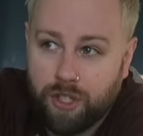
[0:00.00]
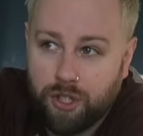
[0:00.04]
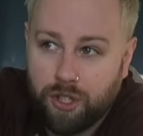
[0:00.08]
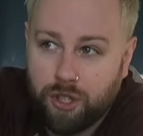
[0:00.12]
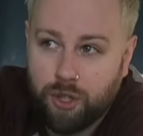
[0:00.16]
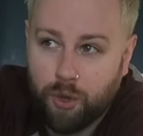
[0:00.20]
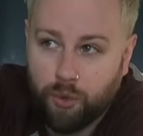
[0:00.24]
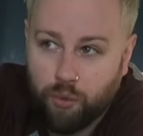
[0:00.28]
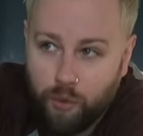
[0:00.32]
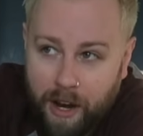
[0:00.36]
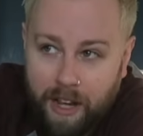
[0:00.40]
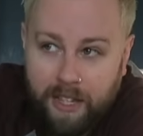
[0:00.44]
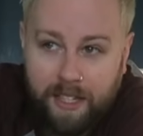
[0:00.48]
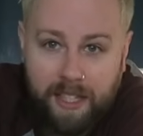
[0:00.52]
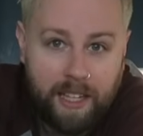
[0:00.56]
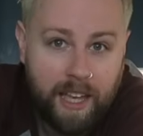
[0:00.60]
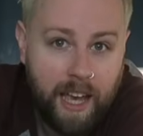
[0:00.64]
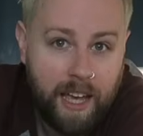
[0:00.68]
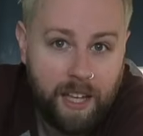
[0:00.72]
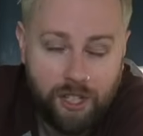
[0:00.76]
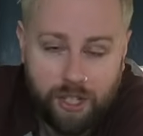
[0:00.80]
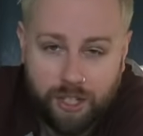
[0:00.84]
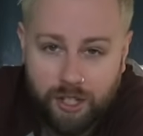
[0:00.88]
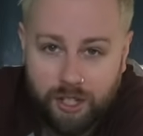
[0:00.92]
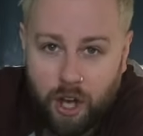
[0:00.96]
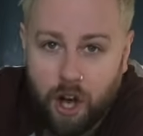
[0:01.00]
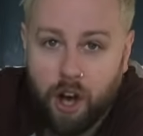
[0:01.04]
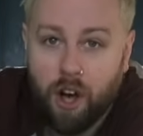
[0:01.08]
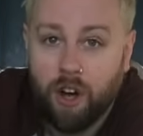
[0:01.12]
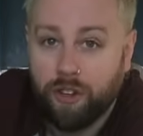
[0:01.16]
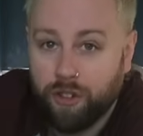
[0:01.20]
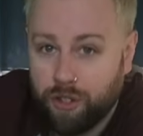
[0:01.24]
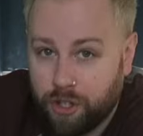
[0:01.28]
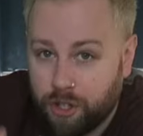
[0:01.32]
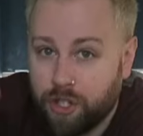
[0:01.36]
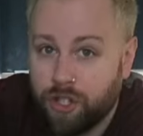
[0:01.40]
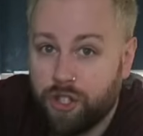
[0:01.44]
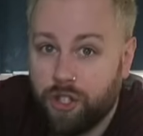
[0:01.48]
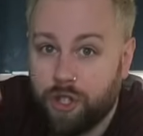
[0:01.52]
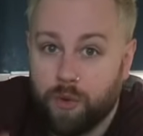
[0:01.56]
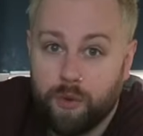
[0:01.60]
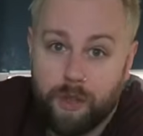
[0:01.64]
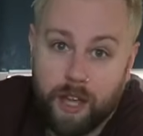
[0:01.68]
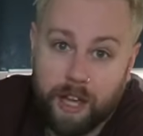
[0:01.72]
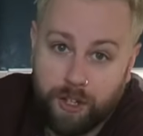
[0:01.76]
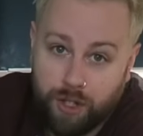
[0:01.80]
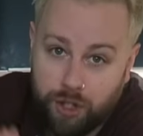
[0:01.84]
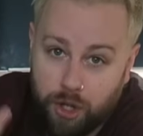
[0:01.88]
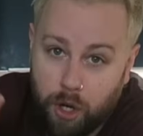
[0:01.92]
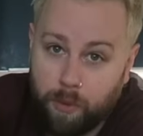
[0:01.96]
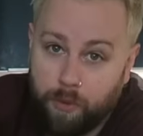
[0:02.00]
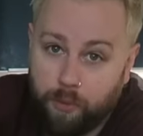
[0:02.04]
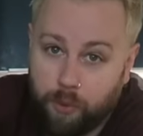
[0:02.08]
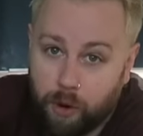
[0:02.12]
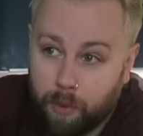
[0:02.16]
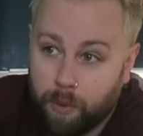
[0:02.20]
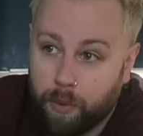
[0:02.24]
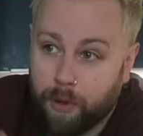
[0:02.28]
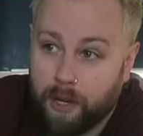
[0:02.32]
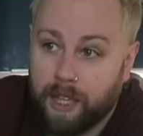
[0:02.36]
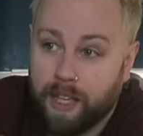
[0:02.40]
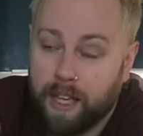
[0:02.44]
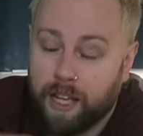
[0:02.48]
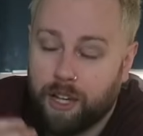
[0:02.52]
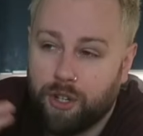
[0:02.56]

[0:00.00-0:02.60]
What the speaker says: the raising agents aren't going to do their job properly,